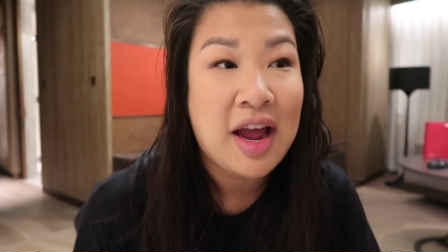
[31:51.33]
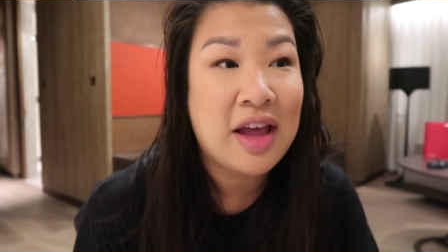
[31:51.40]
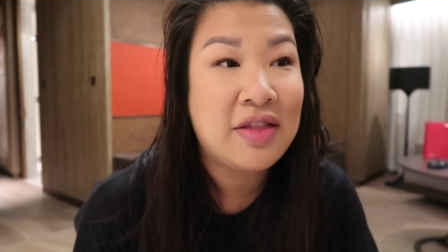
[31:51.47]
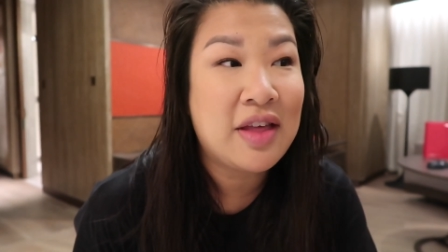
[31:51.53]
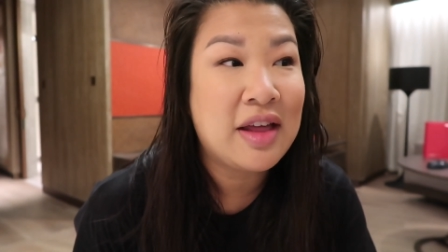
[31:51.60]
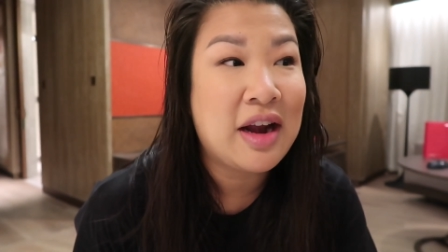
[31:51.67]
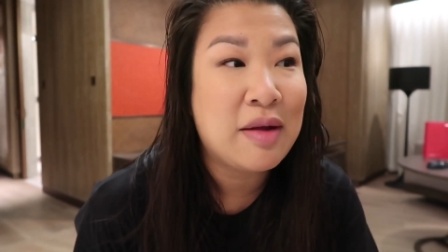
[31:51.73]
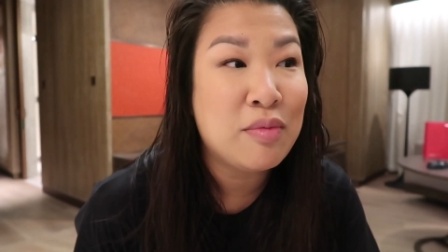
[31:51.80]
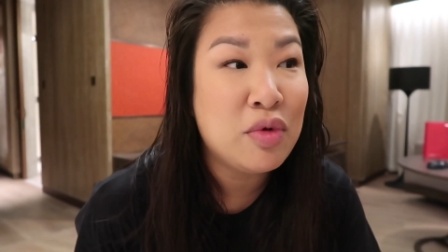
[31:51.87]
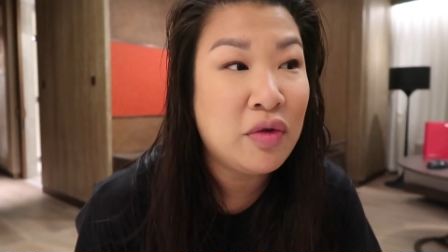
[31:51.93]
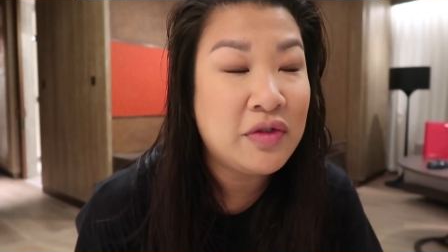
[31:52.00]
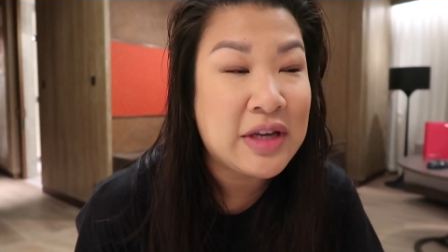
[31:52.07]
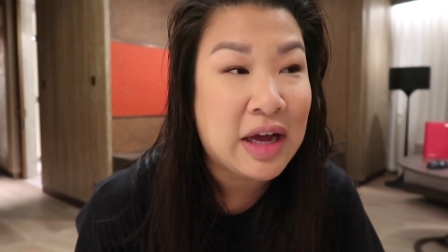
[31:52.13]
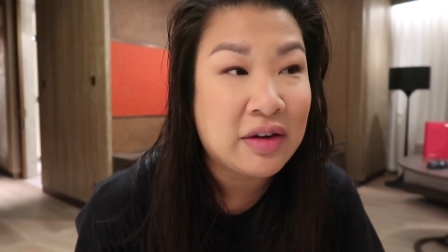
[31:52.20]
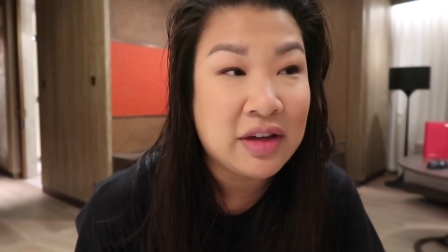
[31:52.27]
And then I
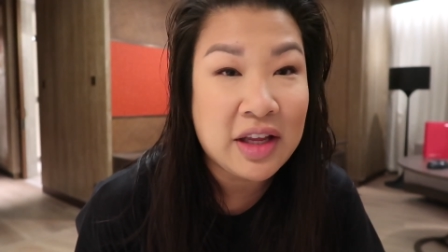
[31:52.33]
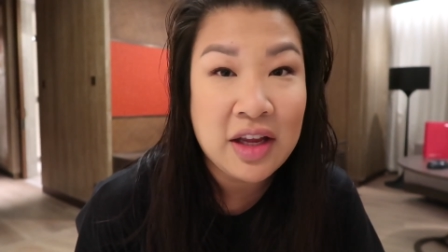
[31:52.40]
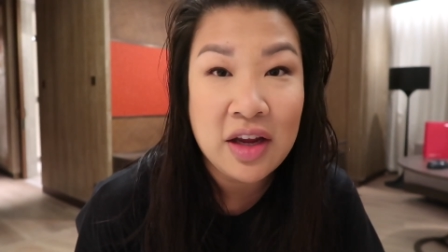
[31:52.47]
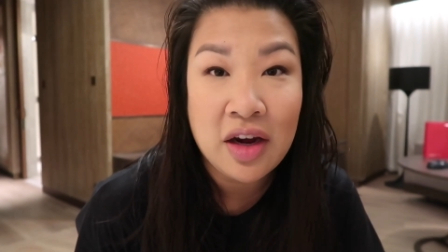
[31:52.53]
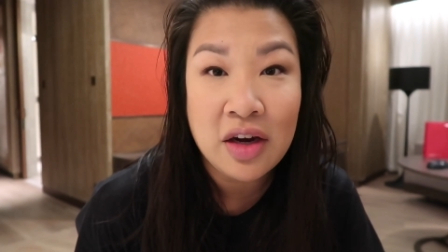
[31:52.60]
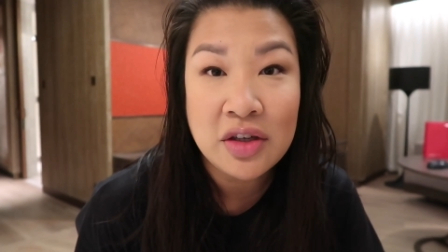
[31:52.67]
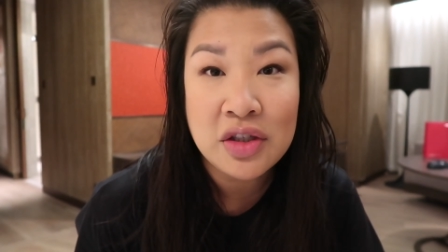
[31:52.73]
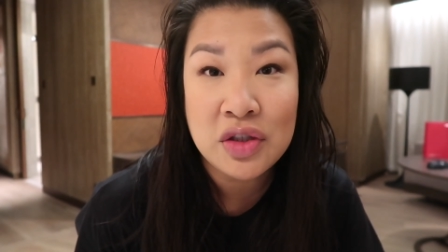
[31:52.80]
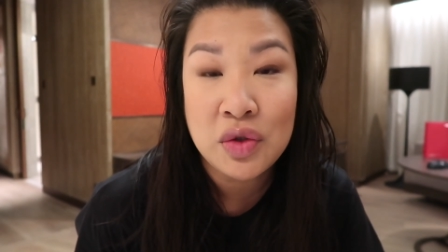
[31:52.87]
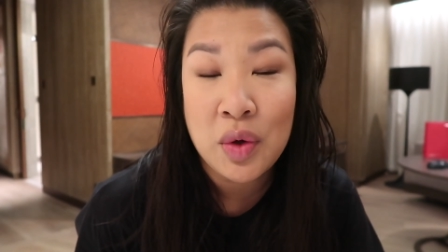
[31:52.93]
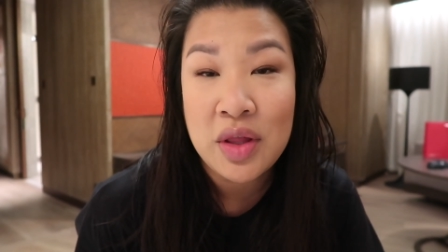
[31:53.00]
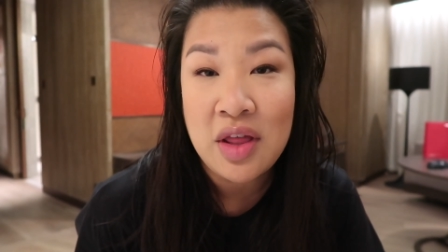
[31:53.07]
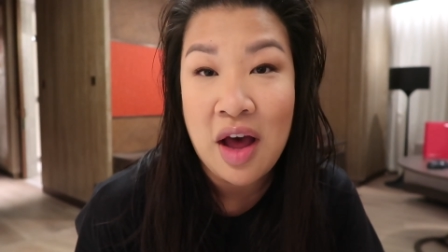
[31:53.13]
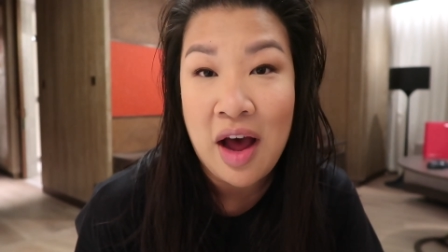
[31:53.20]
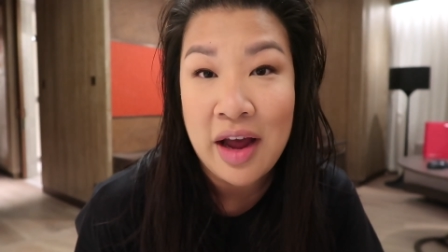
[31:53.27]
moved out here to
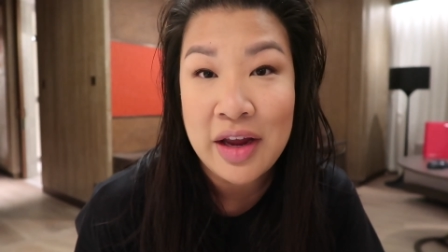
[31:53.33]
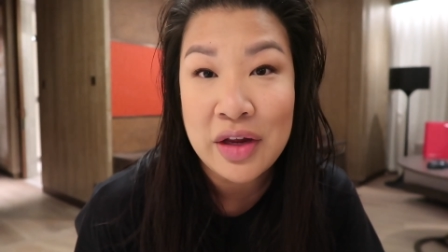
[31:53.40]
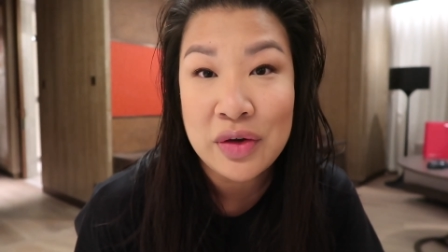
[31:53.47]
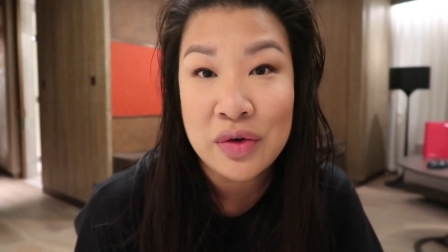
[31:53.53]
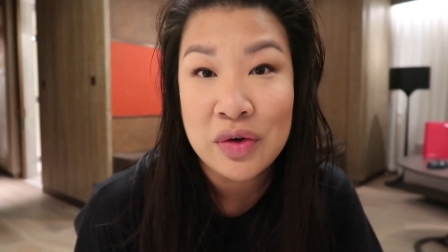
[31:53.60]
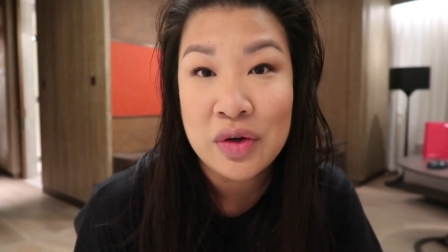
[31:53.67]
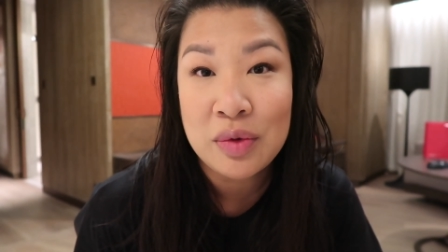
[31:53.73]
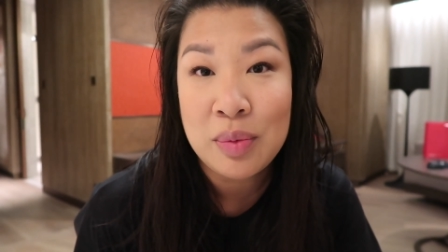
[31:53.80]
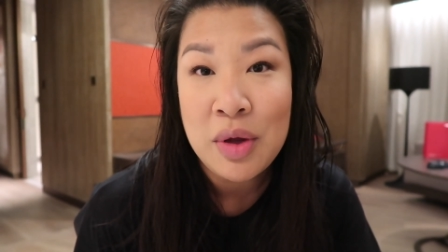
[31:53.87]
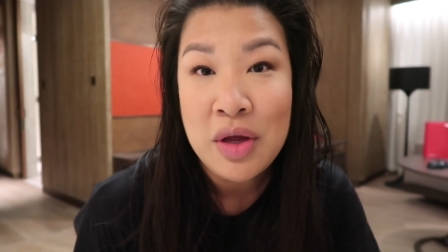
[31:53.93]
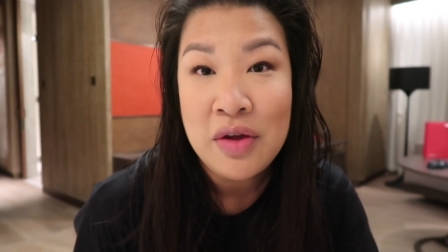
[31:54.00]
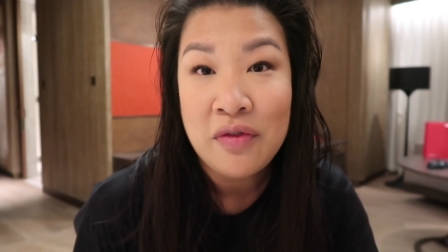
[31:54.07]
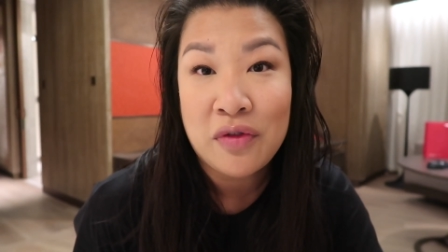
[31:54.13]
join the Hyatt group